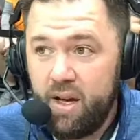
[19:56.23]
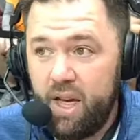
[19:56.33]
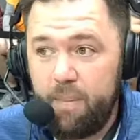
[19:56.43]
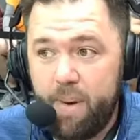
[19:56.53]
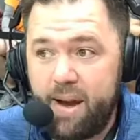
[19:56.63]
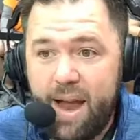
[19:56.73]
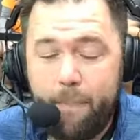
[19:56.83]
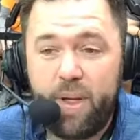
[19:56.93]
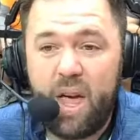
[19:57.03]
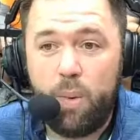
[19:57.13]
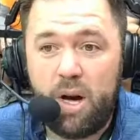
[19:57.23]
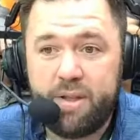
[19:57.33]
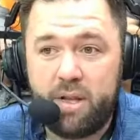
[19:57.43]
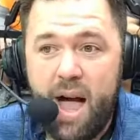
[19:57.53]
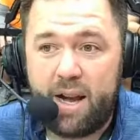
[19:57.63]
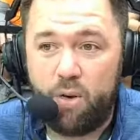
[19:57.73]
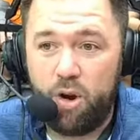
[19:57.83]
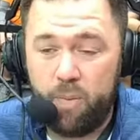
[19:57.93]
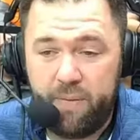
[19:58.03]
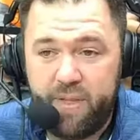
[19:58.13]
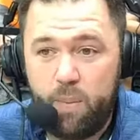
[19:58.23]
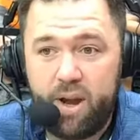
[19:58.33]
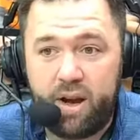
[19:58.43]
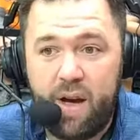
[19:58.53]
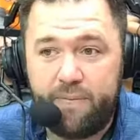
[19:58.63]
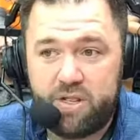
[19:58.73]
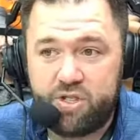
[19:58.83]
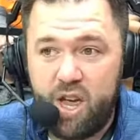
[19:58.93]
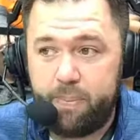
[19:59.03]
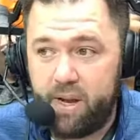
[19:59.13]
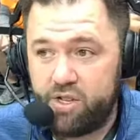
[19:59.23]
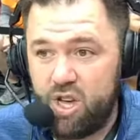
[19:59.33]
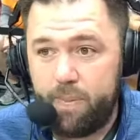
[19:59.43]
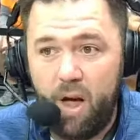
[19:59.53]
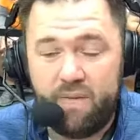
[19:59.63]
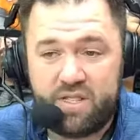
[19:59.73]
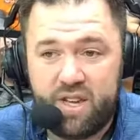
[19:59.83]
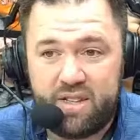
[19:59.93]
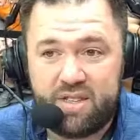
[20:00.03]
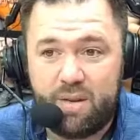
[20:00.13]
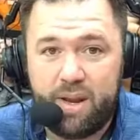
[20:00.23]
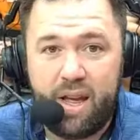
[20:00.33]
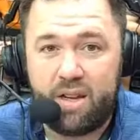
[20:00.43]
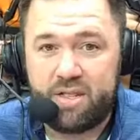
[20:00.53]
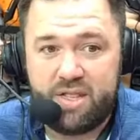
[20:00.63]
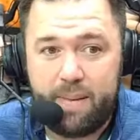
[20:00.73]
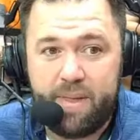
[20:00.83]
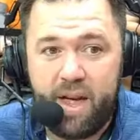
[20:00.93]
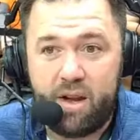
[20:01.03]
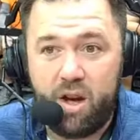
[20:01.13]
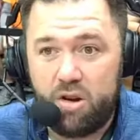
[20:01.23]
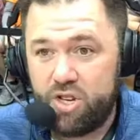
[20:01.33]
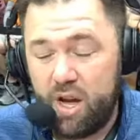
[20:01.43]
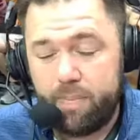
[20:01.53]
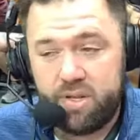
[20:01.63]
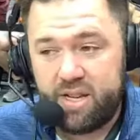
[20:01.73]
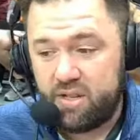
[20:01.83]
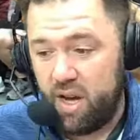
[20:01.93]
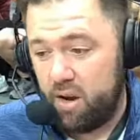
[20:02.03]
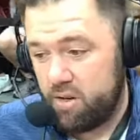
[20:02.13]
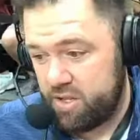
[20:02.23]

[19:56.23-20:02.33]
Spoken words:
it might not play well in the locker room if they win a conference championship and all of a sudden somebody else is named the head coach a couple days later.